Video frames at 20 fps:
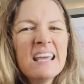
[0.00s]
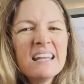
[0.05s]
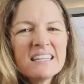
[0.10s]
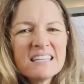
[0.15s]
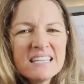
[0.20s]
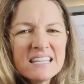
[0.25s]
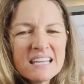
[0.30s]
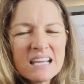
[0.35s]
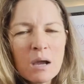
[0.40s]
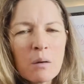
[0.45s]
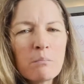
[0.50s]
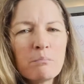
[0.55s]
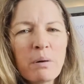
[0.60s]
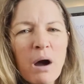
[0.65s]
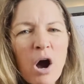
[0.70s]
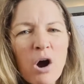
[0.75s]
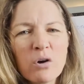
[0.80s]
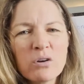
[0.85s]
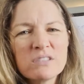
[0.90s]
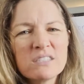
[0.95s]

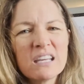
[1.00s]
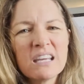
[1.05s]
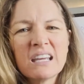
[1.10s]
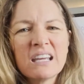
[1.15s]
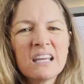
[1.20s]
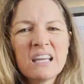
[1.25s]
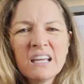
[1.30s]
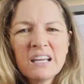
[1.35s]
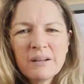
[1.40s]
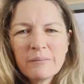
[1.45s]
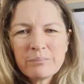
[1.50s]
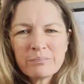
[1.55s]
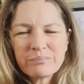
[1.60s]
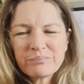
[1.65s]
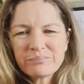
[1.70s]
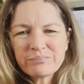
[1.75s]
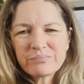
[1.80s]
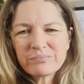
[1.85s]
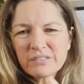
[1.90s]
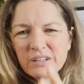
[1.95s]
decomposing
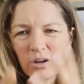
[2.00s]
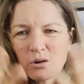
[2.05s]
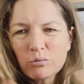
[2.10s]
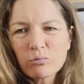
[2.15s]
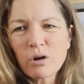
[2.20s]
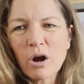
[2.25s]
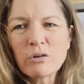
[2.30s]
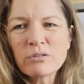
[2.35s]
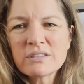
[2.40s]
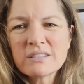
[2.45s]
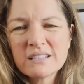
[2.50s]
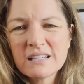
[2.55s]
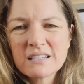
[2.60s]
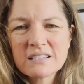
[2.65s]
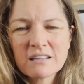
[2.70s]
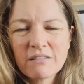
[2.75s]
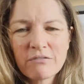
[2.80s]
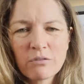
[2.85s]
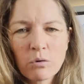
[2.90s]
grossness of the